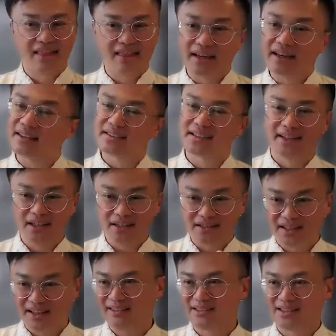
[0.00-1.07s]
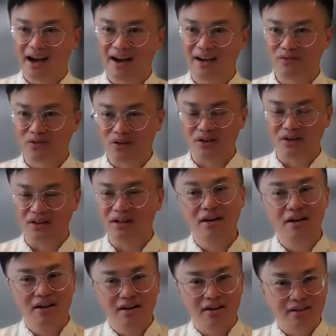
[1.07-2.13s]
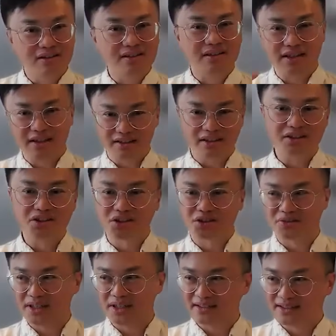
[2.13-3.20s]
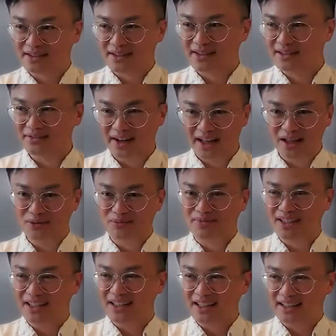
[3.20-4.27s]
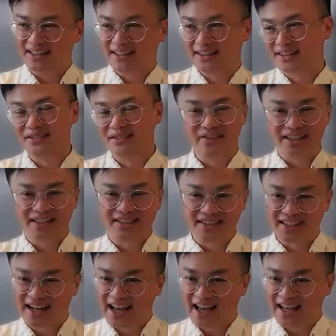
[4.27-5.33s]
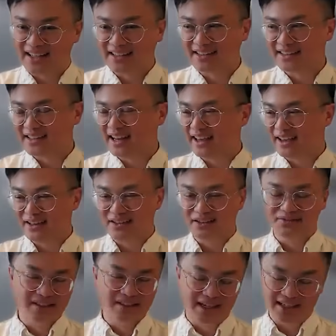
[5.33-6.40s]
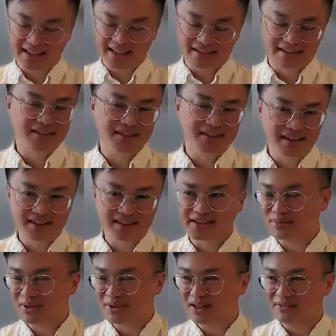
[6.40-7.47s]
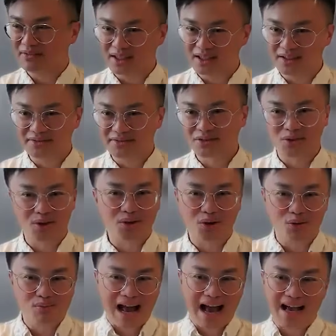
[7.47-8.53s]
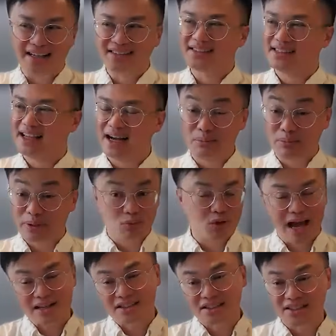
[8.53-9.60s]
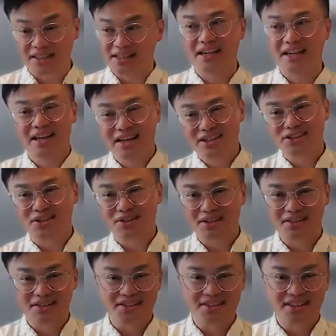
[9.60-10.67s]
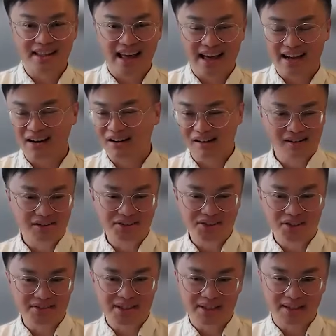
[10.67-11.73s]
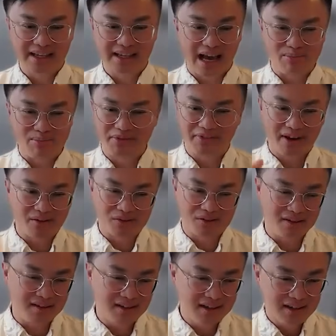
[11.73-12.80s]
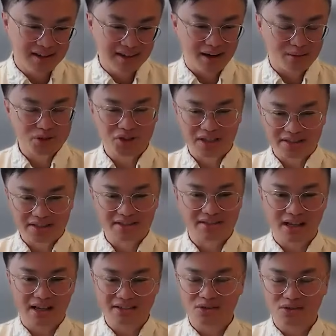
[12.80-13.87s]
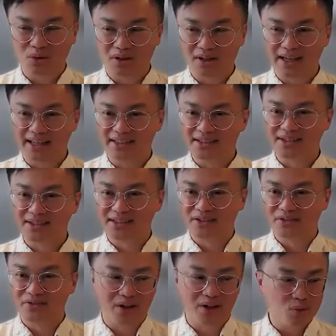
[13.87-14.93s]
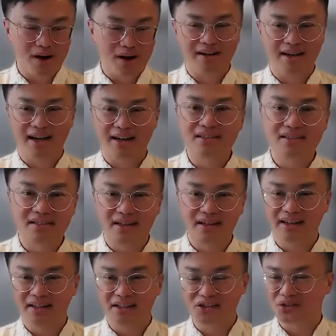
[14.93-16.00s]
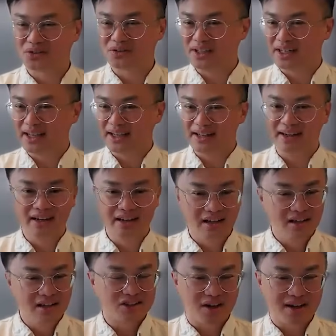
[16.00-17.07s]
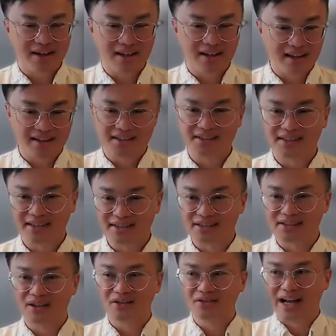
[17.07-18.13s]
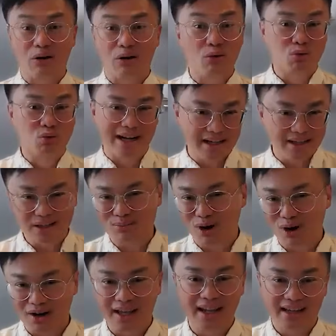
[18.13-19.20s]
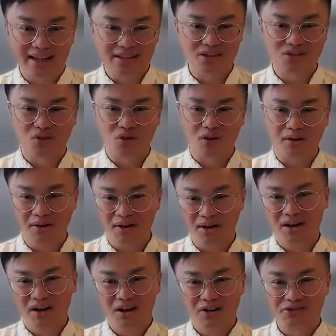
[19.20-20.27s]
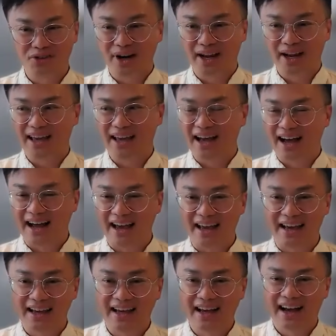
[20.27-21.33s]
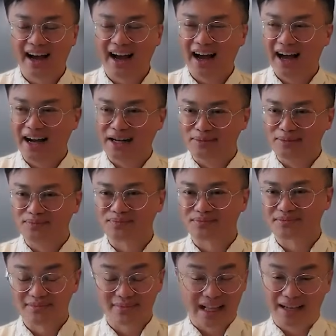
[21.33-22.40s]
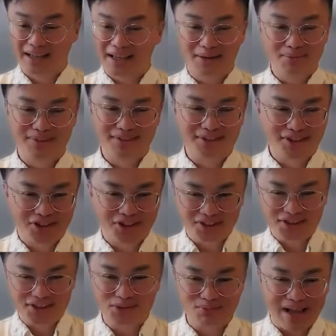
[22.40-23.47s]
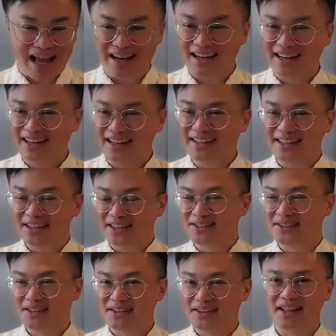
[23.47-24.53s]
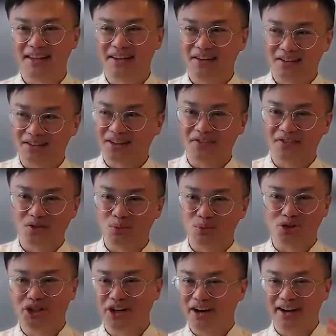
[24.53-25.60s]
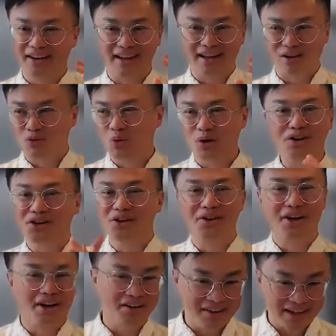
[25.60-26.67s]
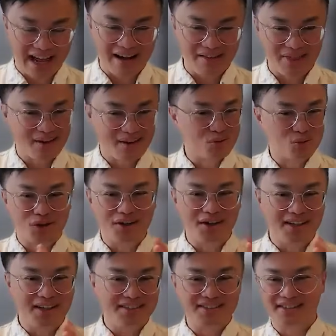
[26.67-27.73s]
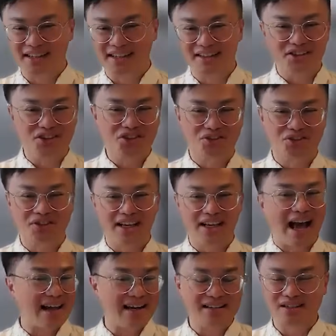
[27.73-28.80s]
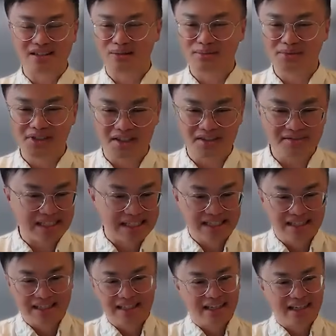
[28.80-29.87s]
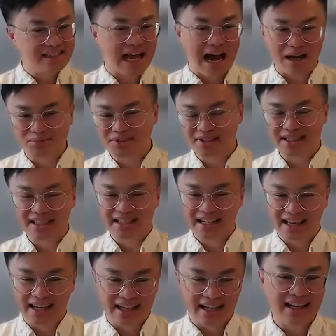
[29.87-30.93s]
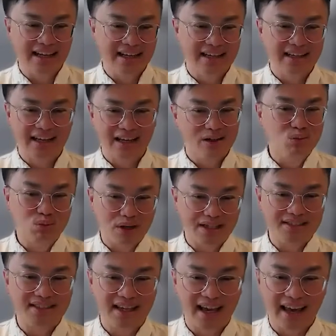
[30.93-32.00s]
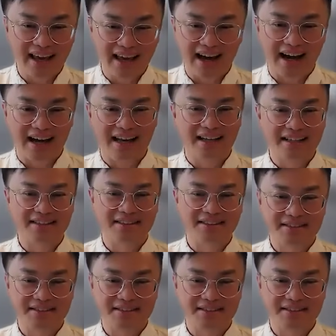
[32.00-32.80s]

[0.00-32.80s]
And I think it's going to take time for the industry to develop the conviction and get to like some level of critical mass. But we're actually starting to see that ourselves here at Gapify, where I'm sure as Zuora is very well connected to the industry and trying to get a sense how ready the market is for AI. Yeah, I'm curious, Matt, and to the extent that you're comfortable sharing, like what are you hearing out there? Where is the industry at in terms of adoption and embracing AI?